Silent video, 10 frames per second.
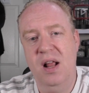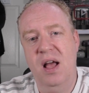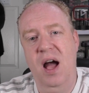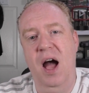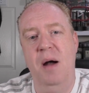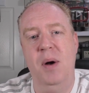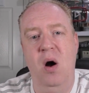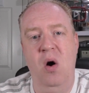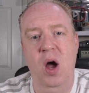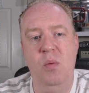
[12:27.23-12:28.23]

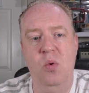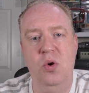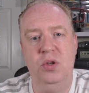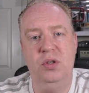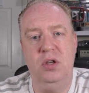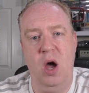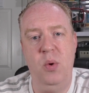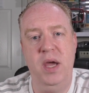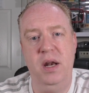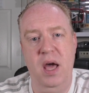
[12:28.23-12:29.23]
I would go
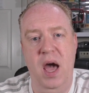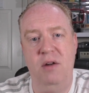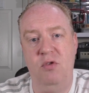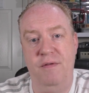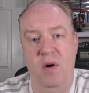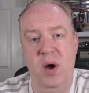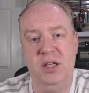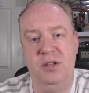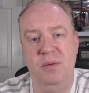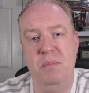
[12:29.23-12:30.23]
in and
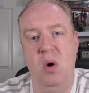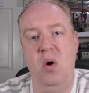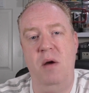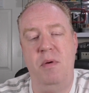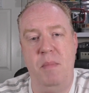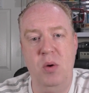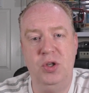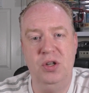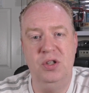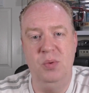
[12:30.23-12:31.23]
revise my
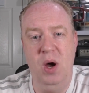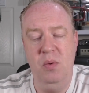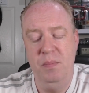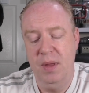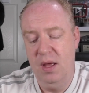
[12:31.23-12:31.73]
promotion as well.